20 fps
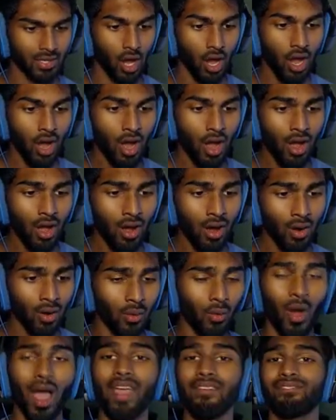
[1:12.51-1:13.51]

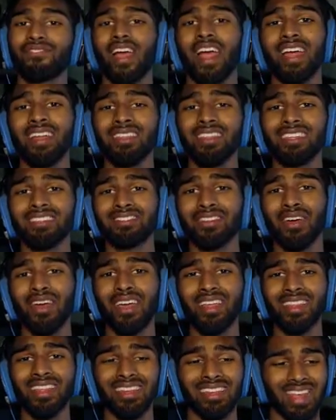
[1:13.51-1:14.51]
Oh! I fired the
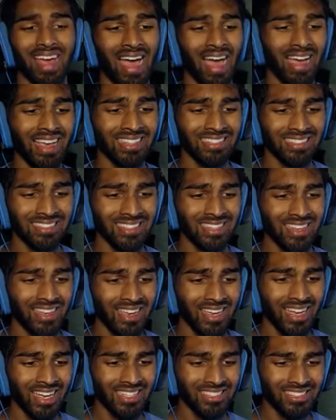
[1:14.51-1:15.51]
toilet, guys!
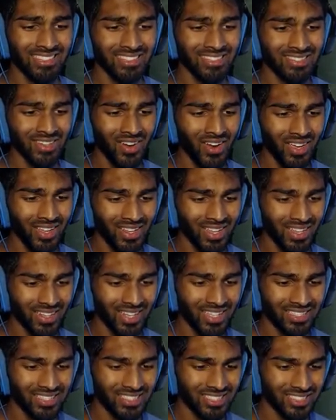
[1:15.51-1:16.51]
It's the toilet.
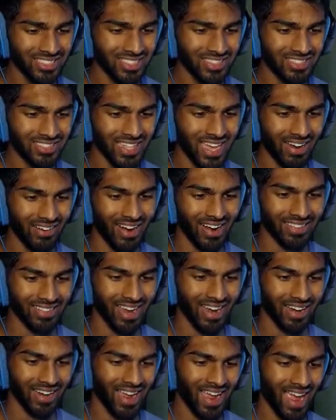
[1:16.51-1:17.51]
Let's just use that right
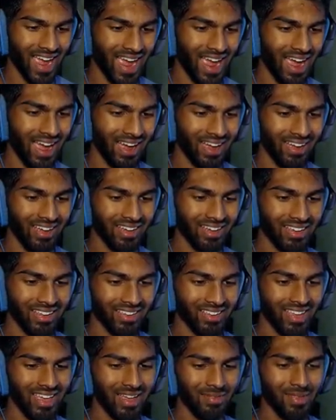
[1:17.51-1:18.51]
there. Yeah.
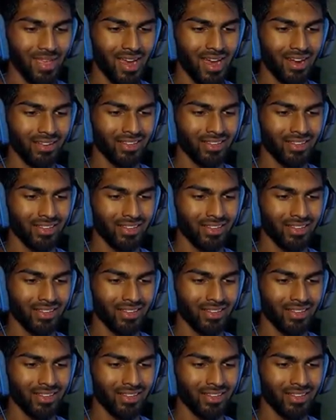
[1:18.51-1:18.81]
Yeah, there.